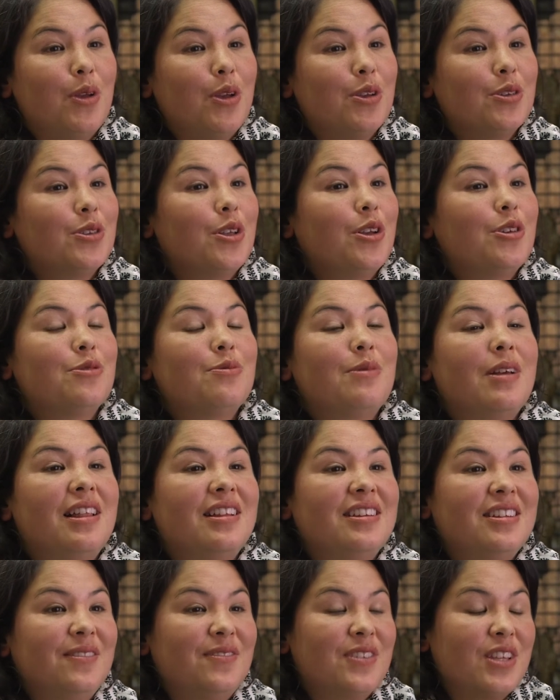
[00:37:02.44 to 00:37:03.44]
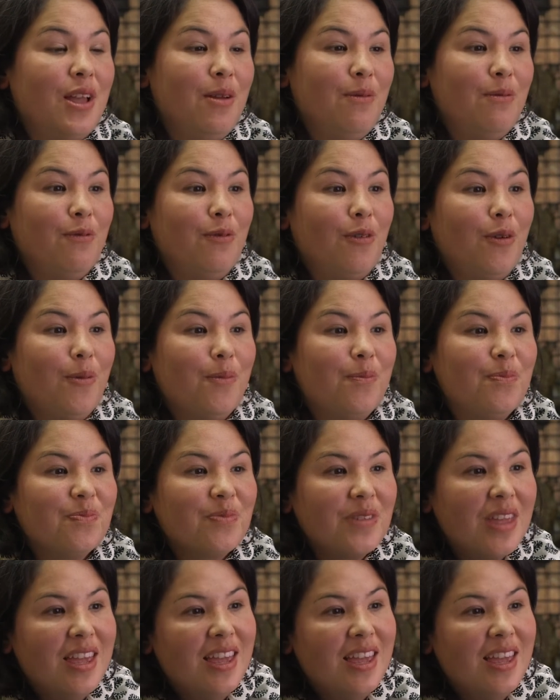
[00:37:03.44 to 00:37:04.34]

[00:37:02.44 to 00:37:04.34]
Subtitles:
because those relatives come from